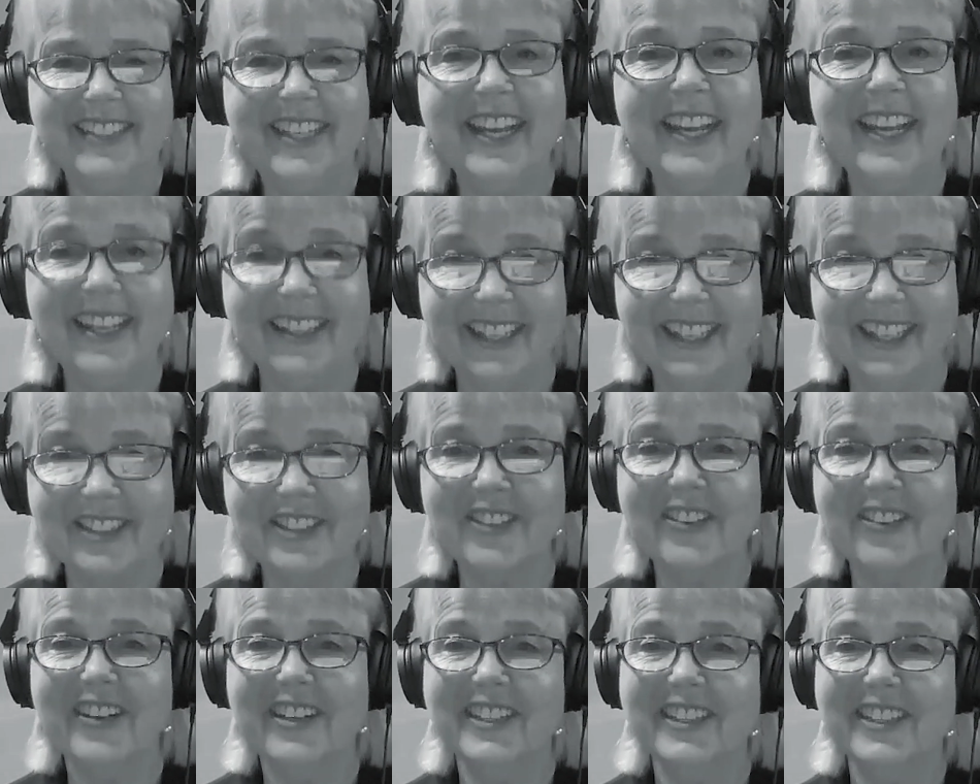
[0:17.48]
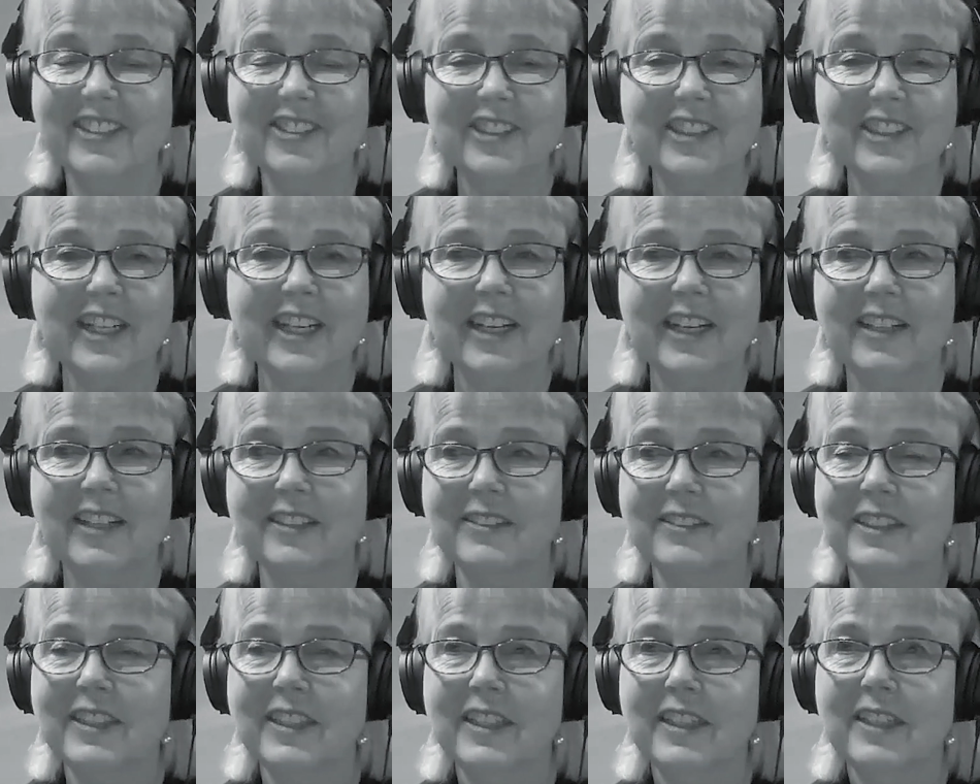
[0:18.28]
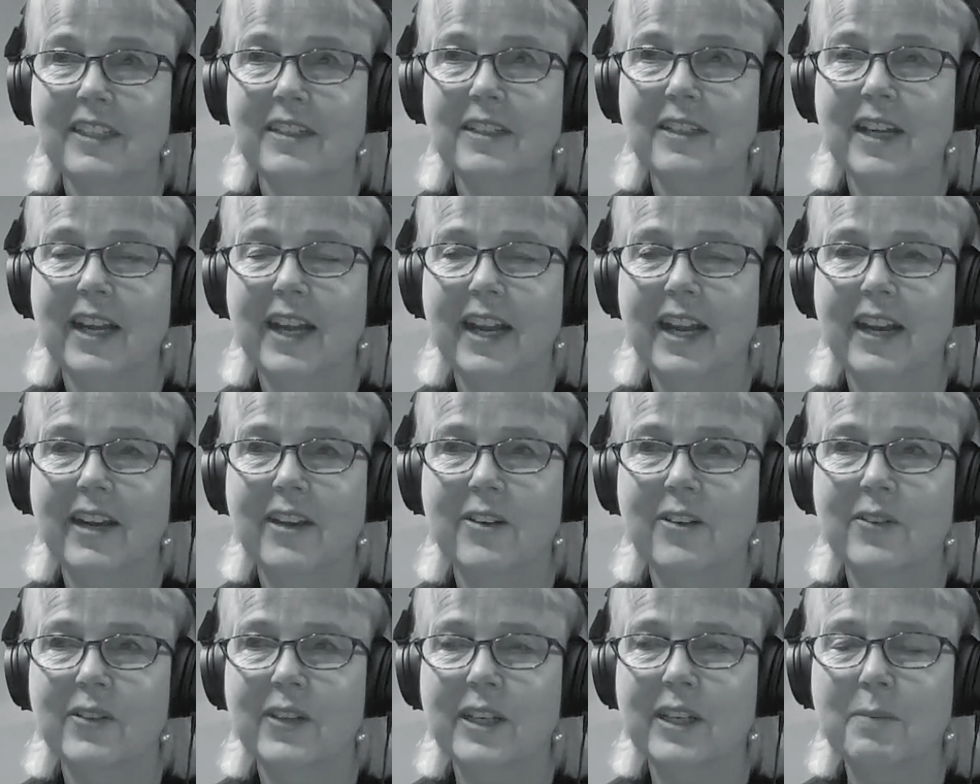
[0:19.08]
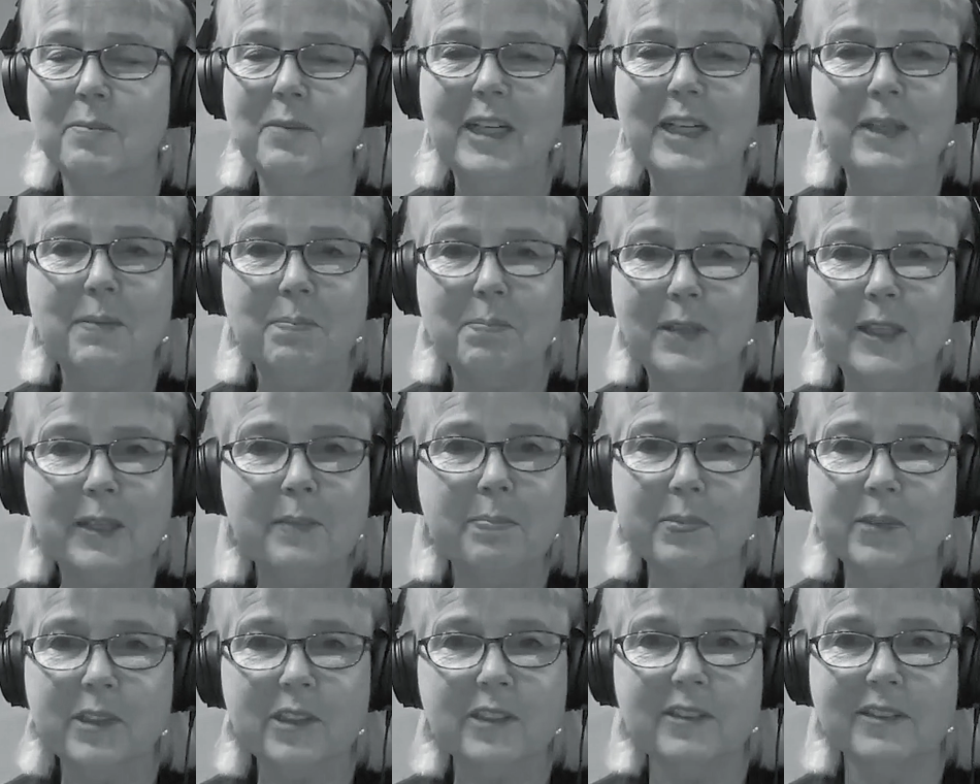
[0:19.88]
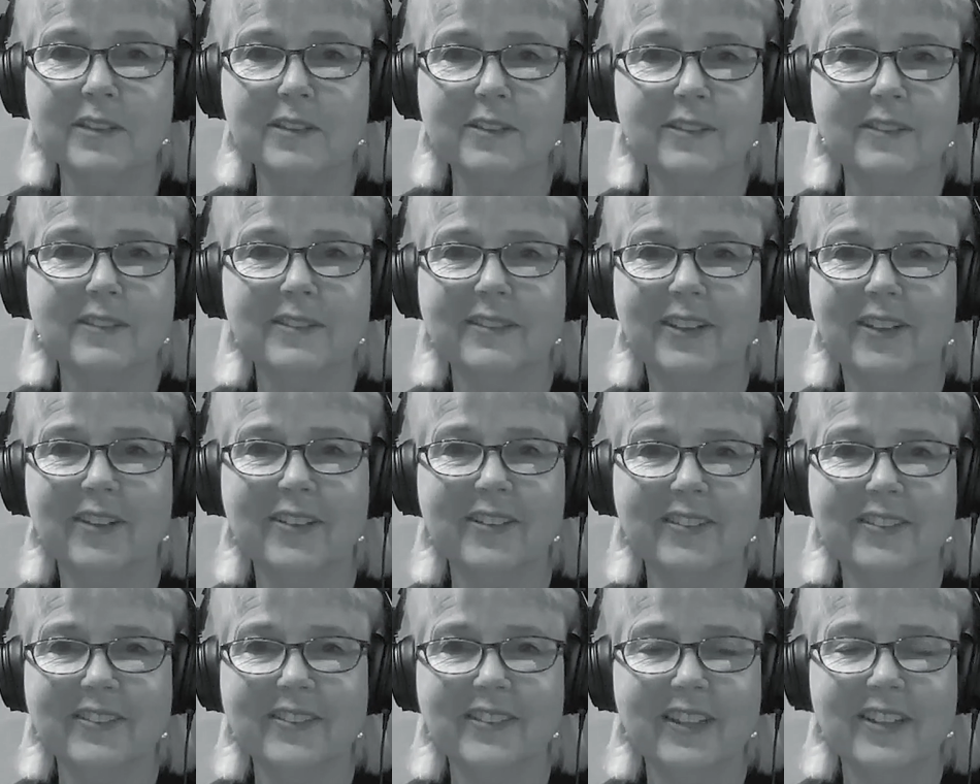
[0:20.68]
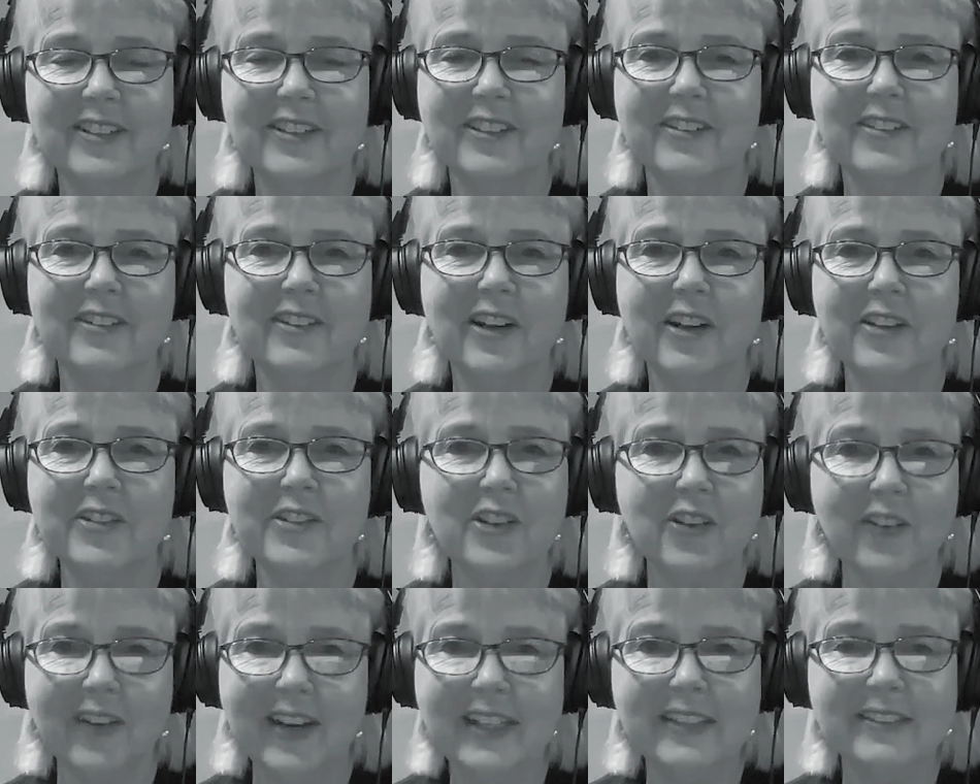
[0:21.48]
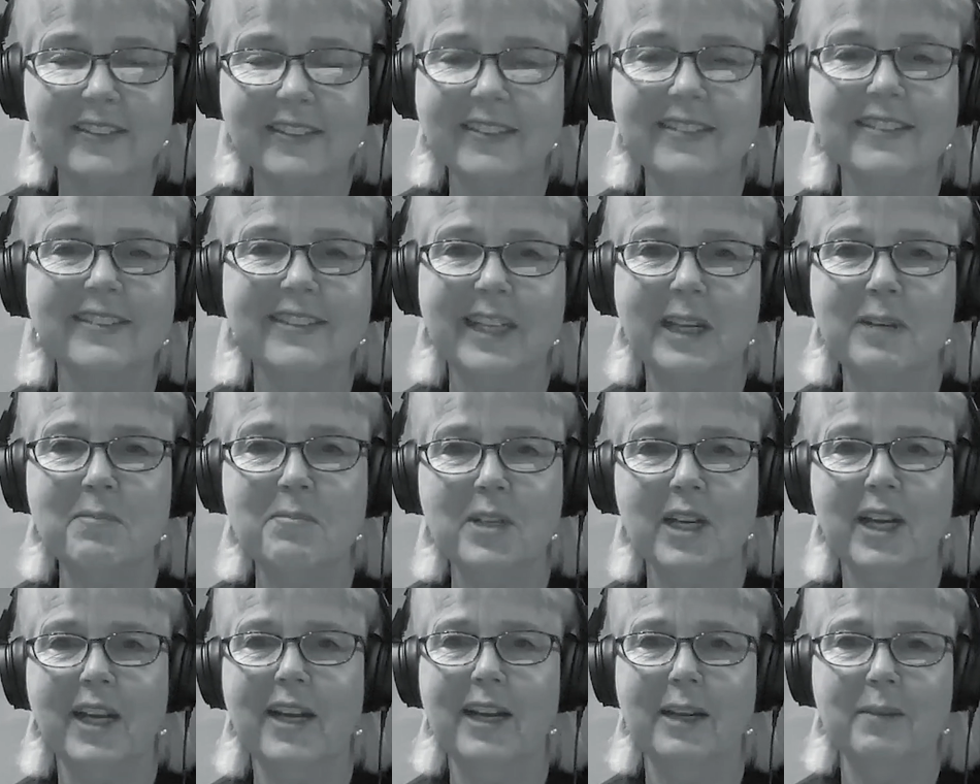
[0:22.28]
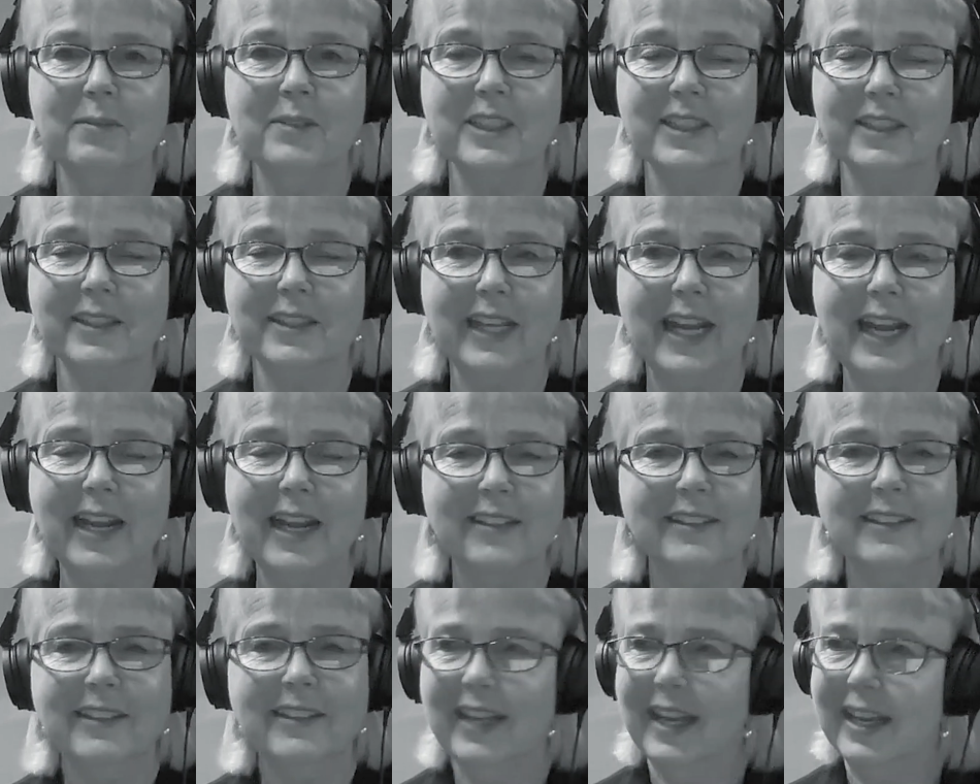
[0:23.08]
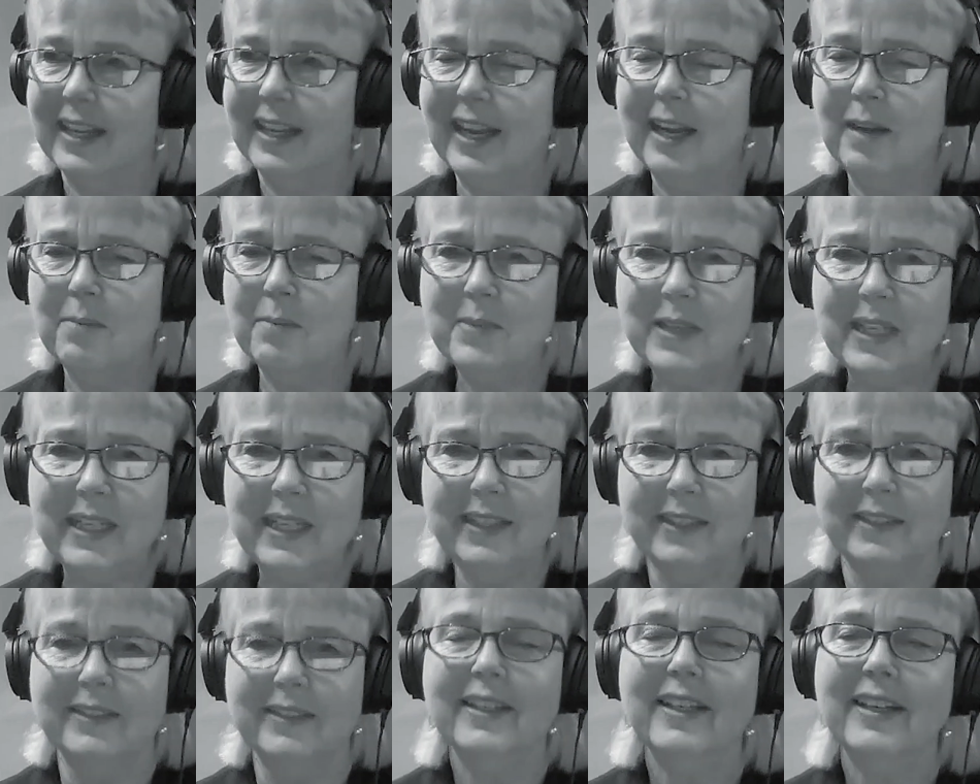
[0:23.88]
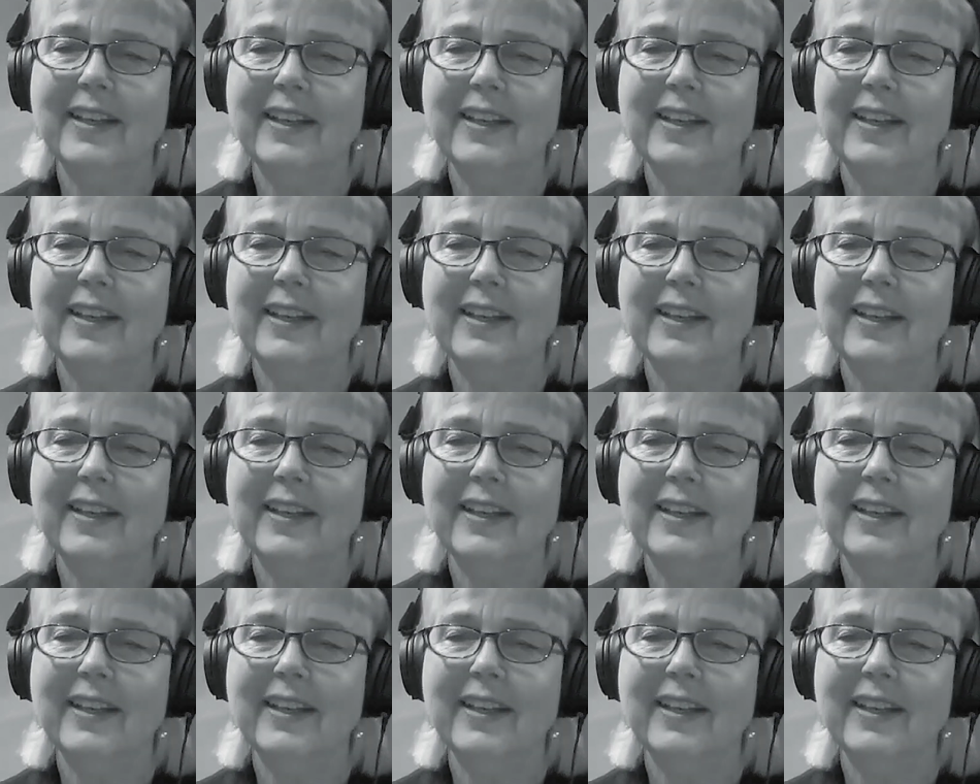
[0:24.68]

Yeah, that's right. And look how many people are on the ground at the same time. It's like, how many?